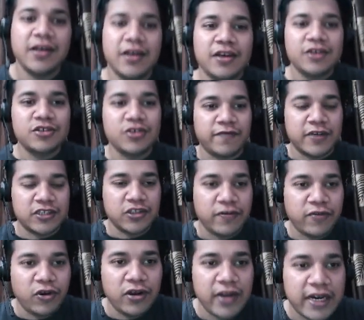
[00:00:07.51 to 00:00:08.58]
So first of
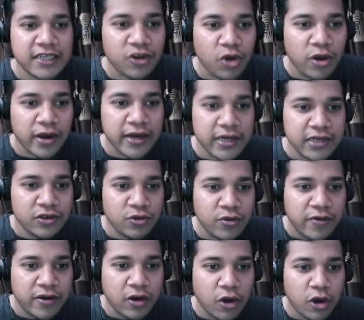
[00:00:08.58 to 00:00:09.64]
all, let's log in to
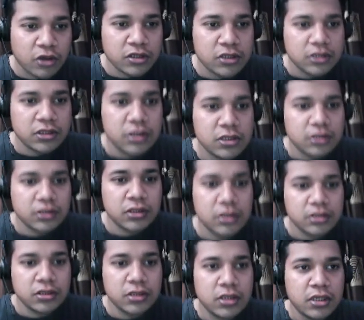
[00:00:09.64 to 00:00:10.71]
our org,
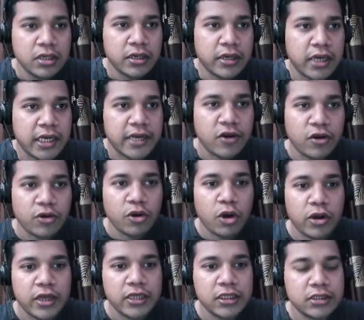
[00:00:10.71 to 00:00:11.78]
clicking on
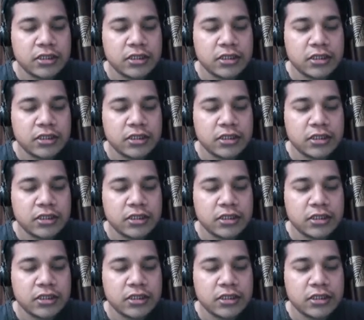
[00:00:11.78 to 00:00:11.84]
login.